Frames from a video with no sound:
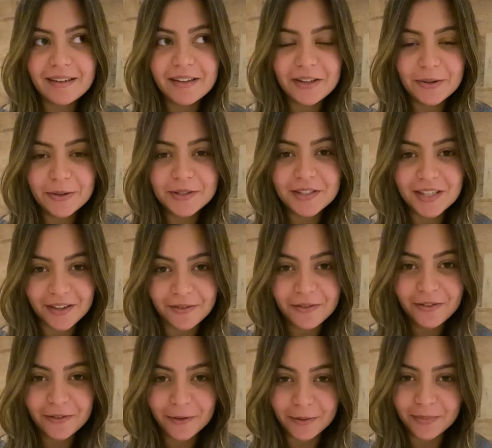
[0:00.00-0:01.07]
a good year
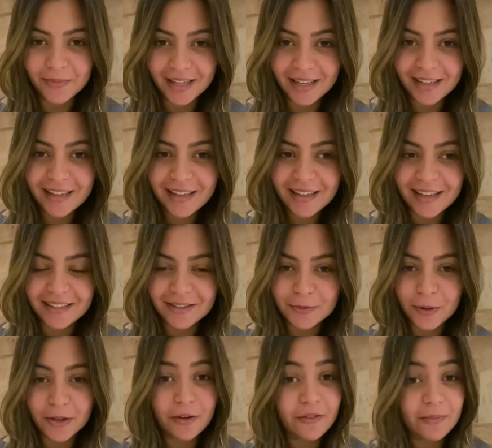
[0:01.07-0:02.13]
for me and one
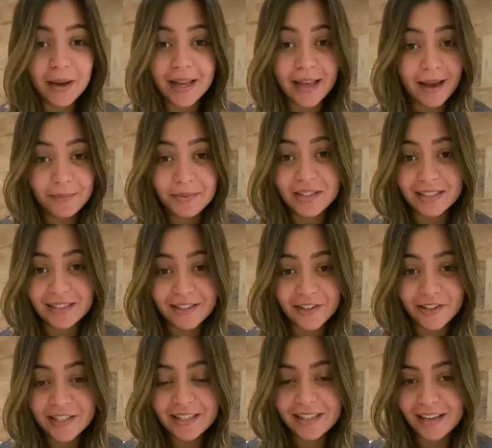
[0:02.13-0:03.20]
of my happiest
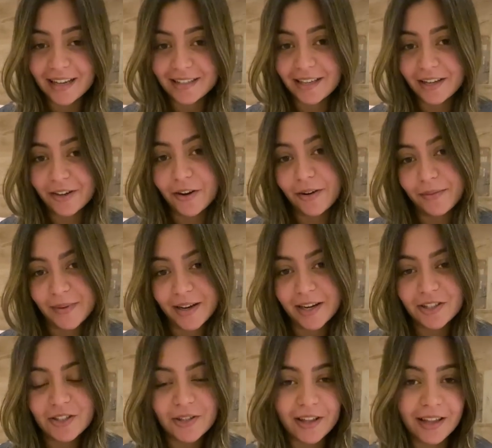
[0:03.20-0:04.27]
years as I got married
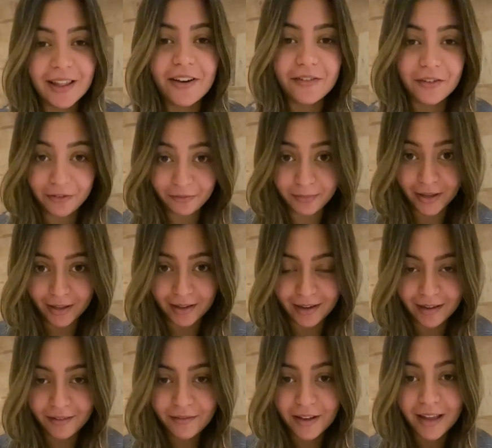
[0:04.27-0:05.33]
to the love of my life.
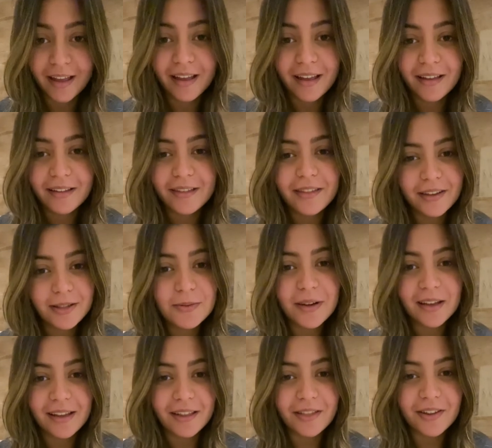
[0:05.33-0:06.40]
That's why
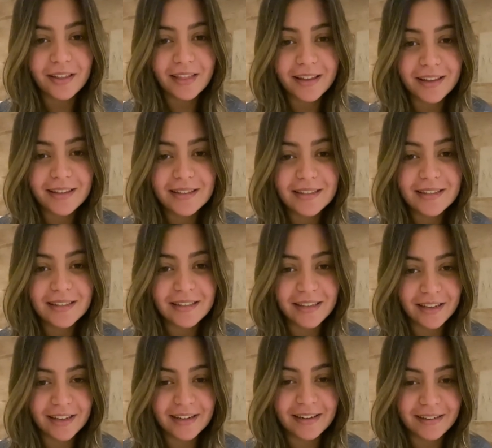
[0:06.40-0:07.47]
I think this
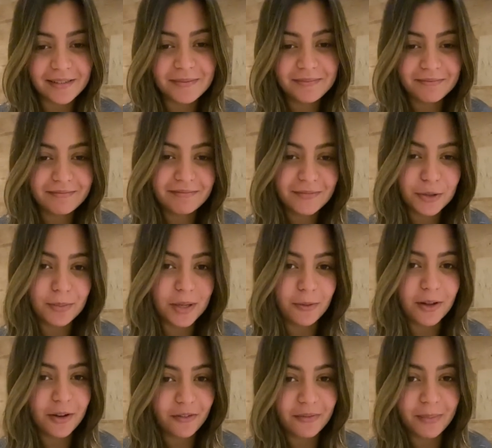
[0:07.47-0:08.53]
year to be one
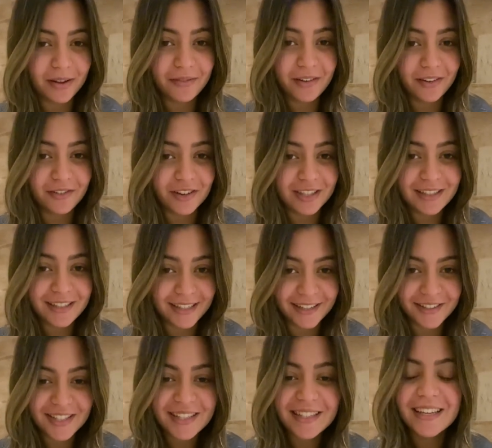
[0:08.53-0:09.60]
of my favorite
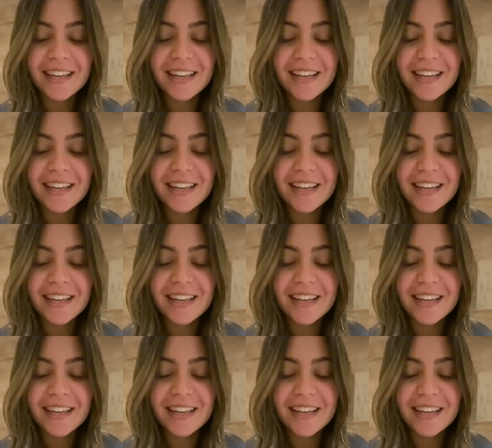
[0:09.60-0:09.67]
years.